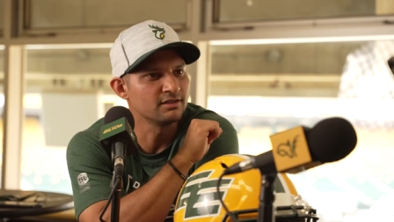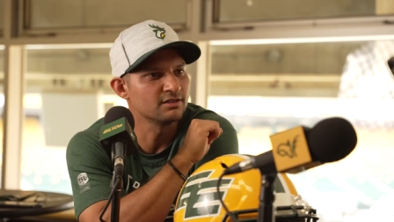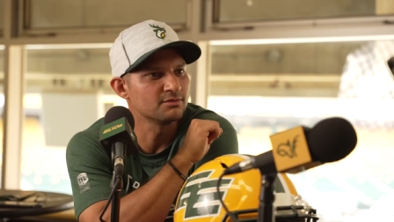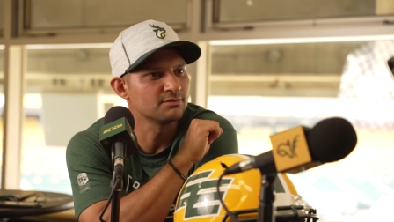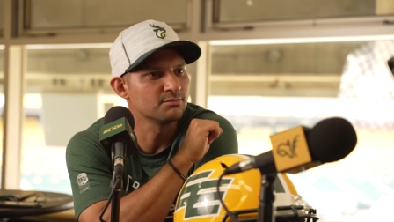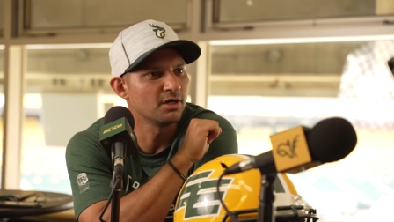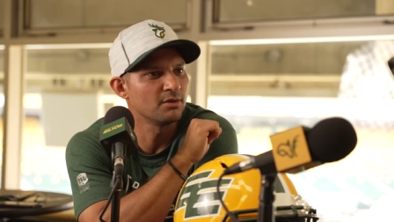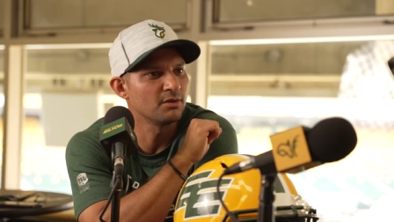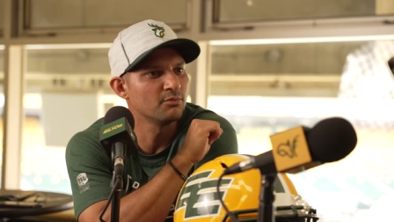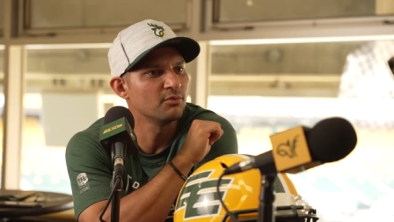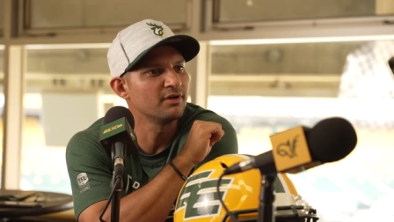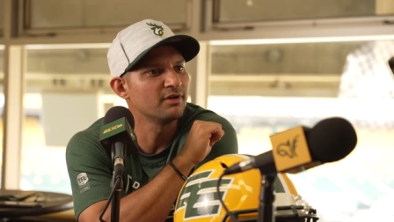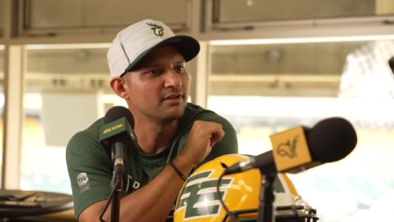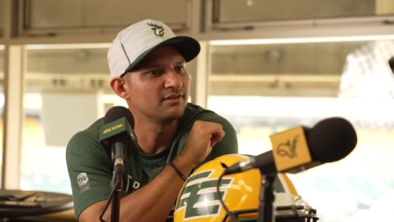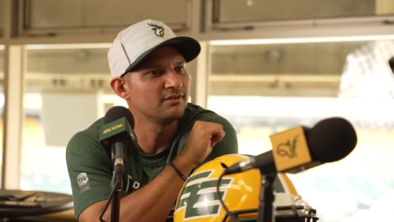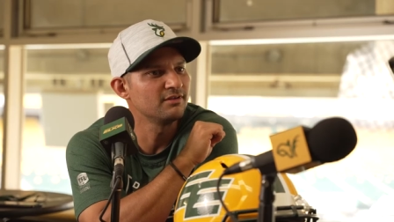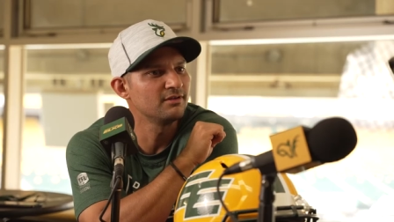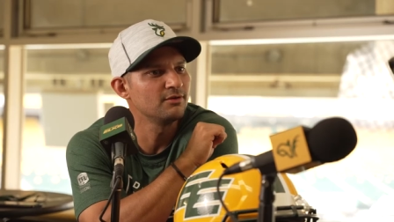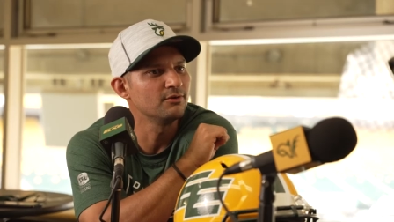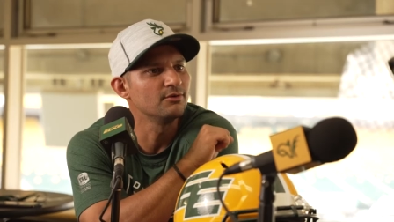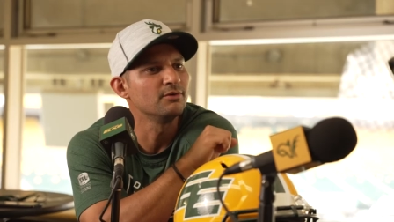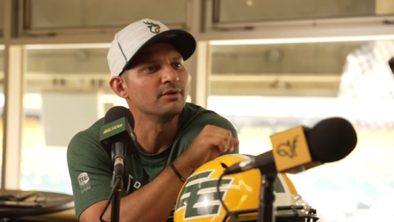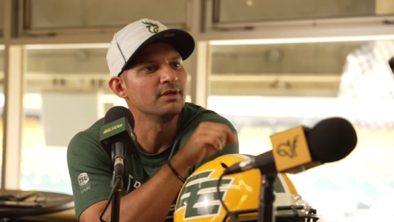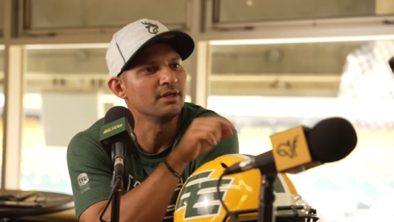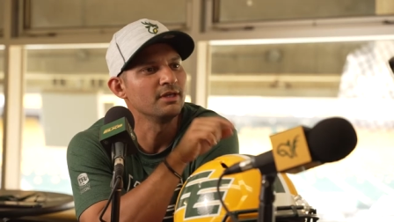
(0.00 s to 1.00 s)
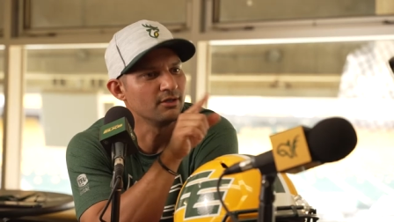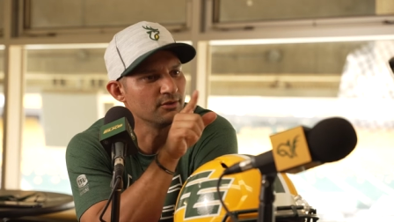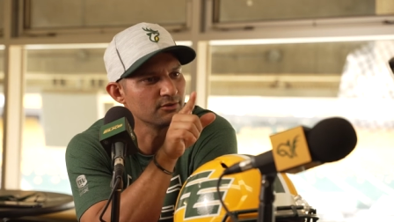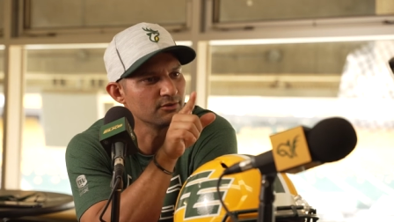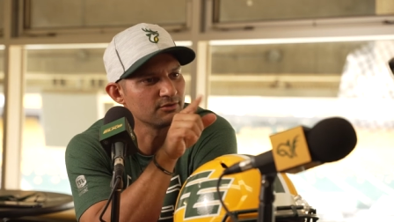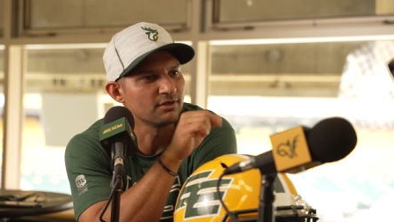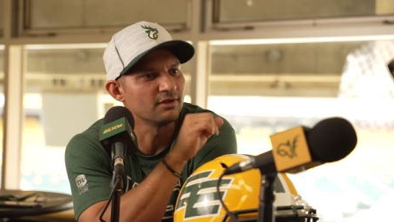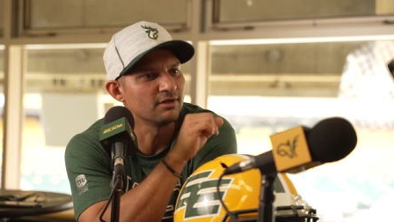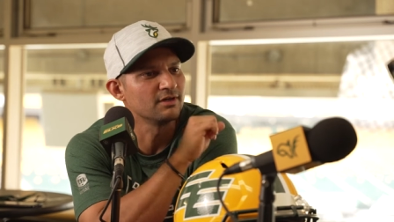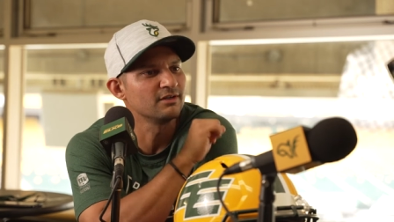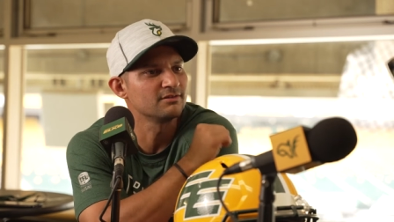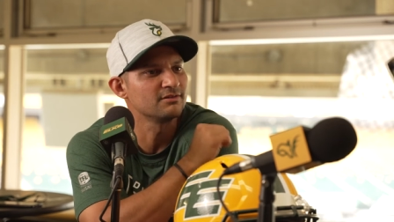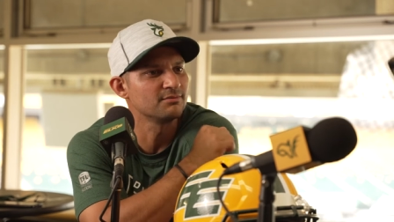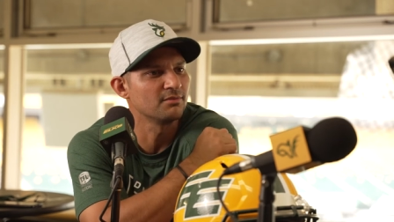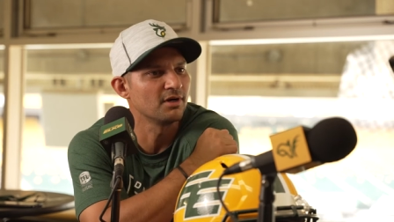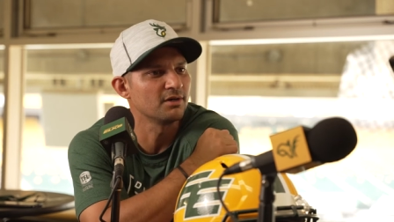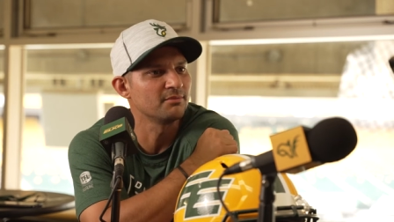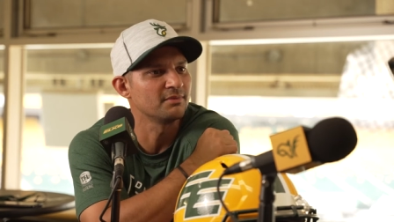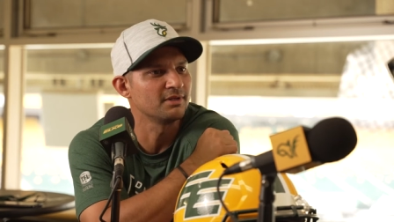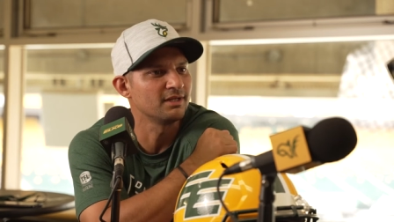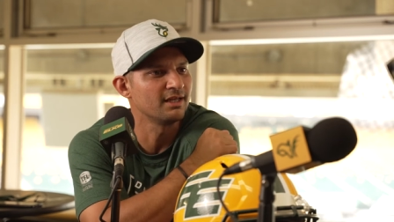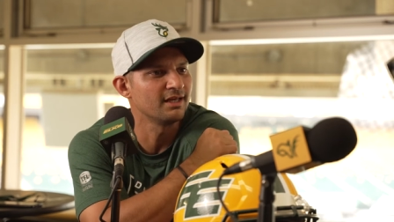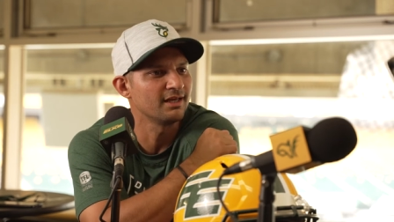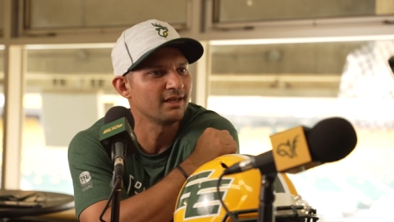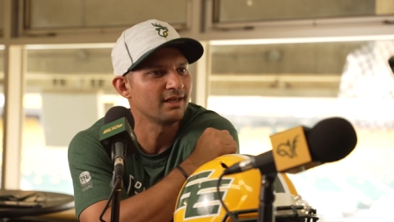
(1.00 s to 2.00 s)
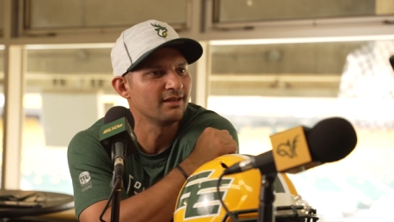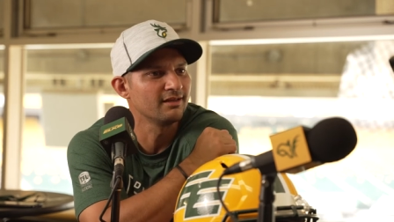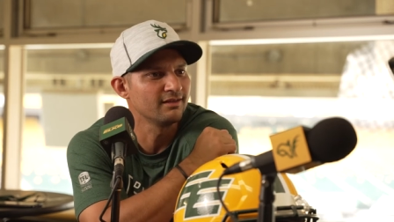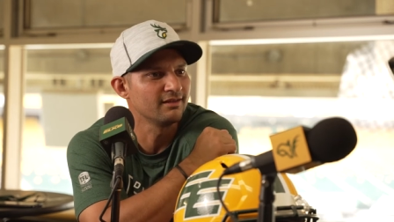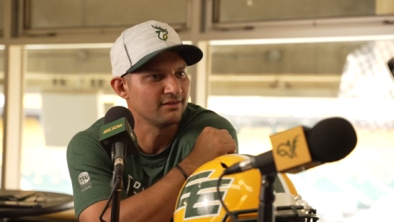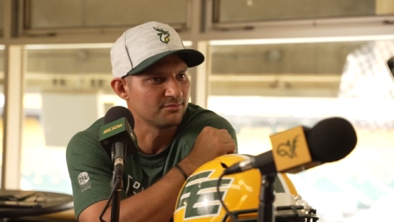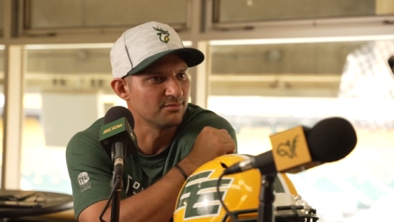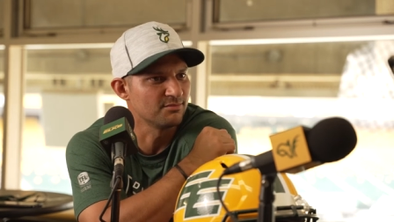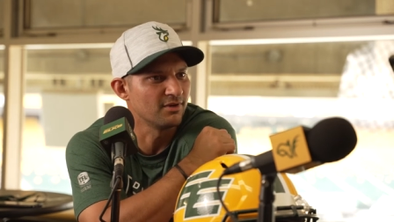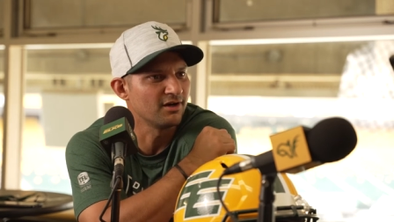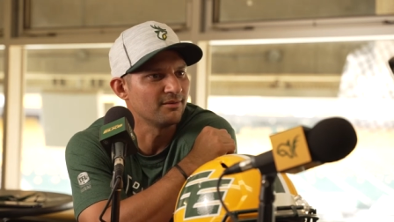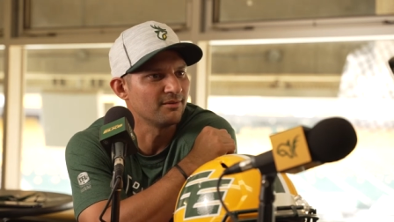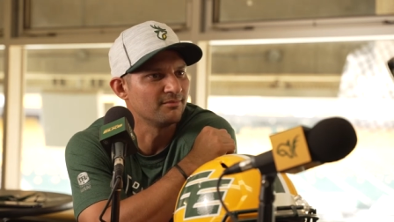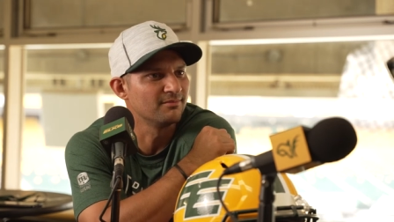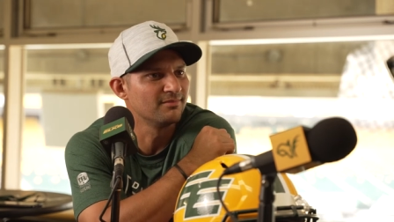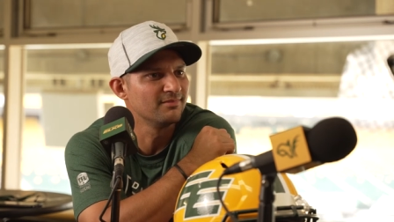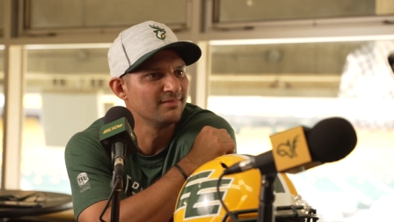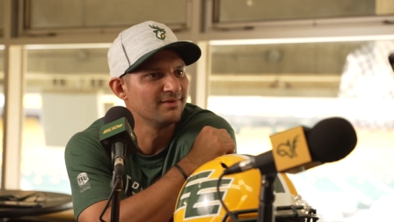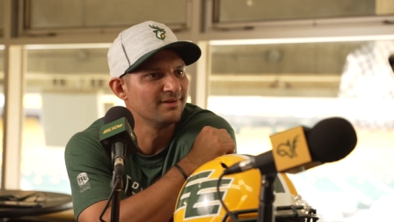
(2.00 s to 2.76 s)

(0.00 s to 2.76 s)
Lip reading: his mom. What does he do? He goes hugs mom and dad, his mom.